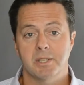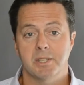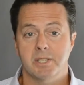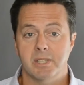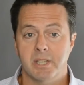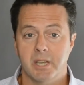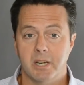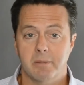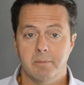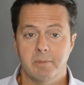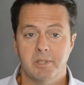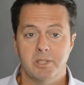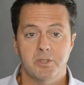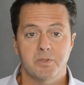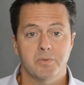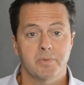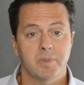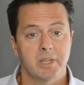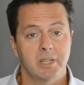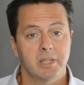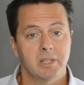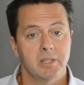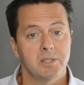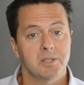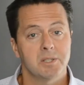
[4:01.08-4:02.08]
settlements,
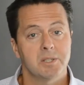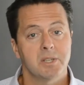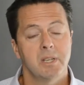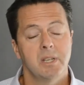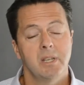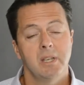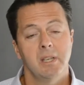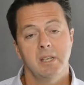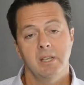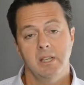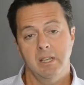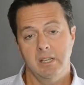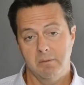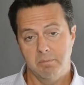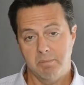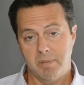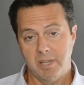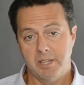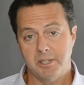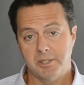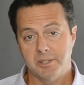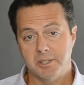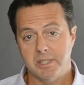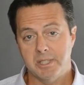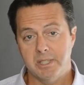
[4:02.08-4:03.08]
fines, and
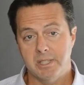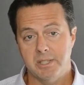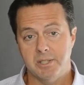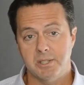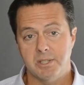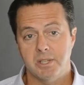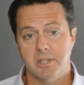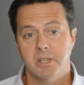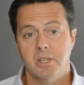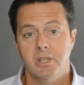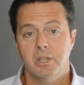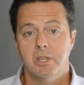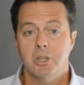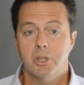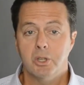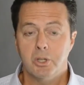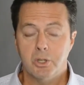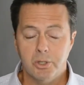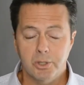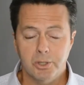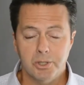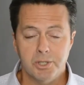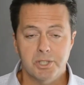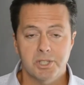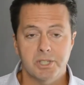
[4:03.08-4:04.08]
penalties
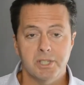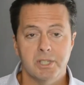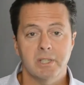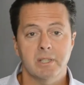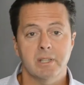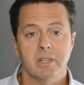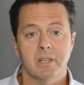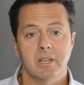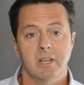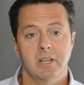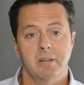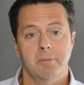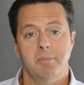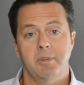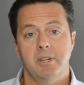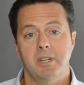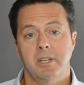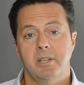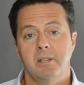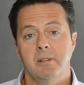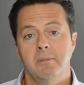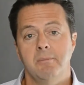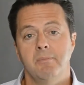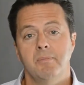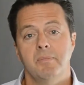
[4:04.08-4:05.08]
could sink the
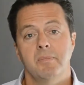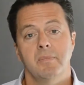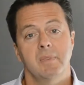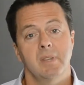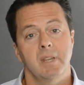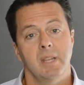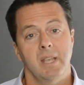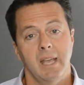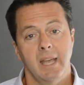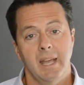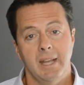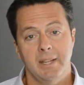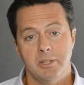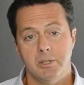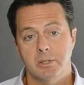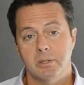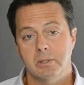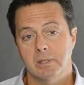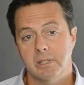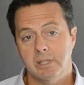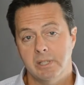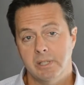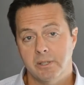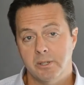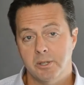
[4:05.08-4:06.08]
company and your
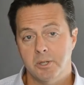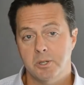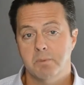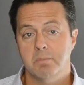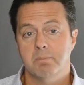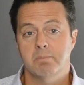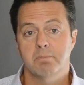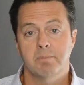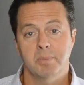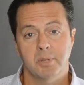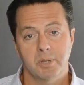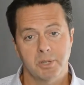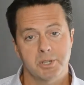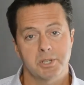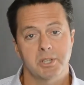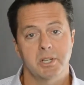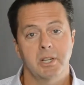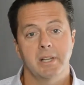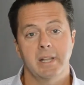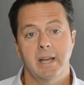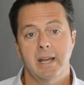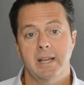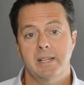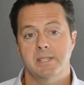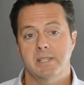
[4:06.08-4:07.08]
leaders' personal
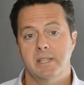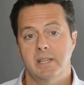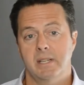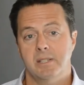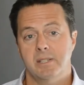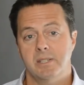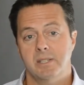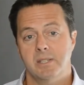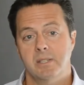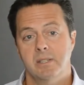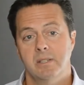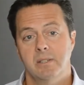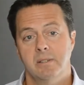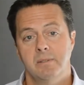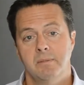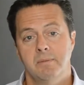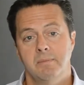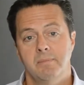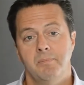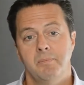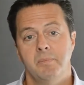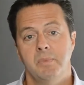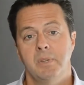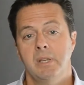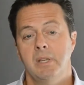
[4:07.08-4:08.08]
assets.
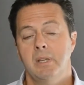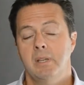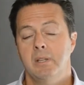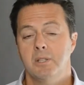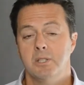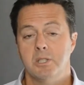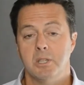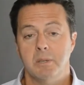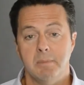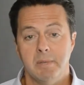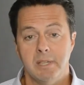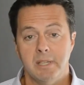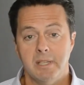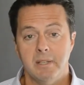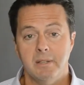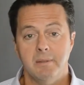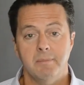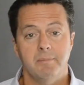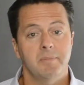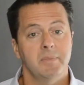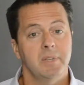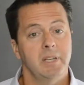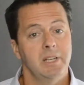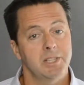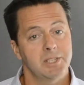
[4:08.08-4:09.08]
To me,
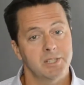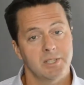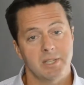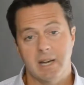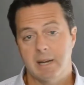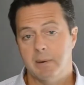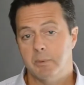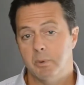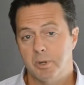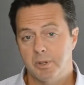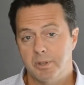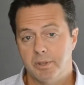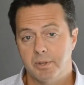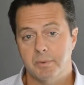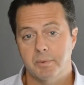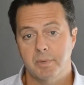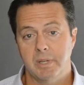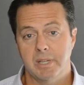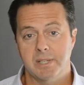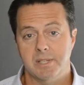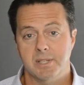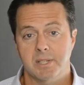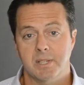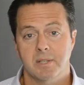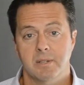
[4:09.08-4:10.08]
it's not worth the
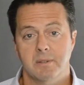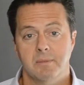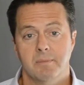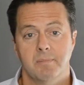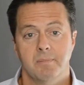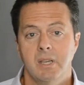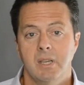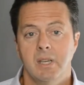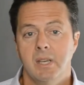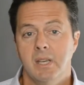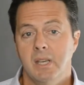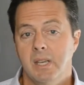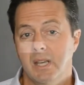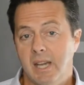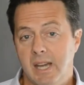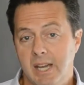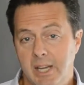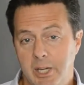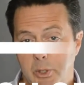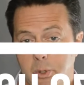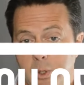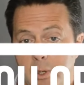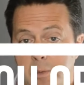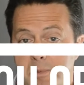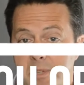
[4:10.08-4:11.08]
risk. How do
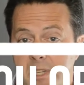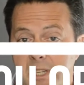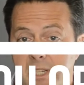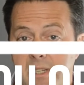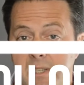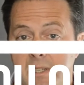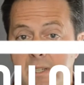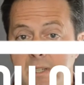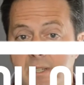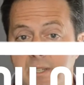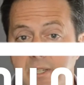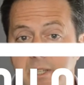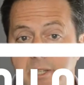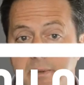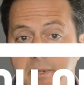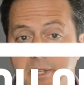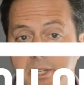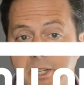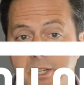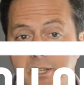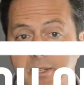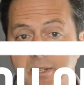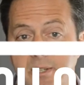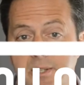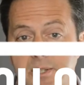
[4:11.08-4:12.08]
you obtain D&O
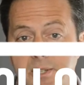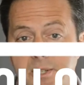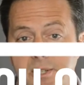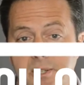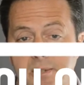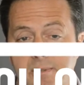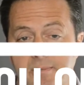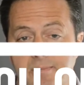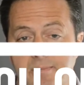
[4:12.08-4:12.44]
insurance?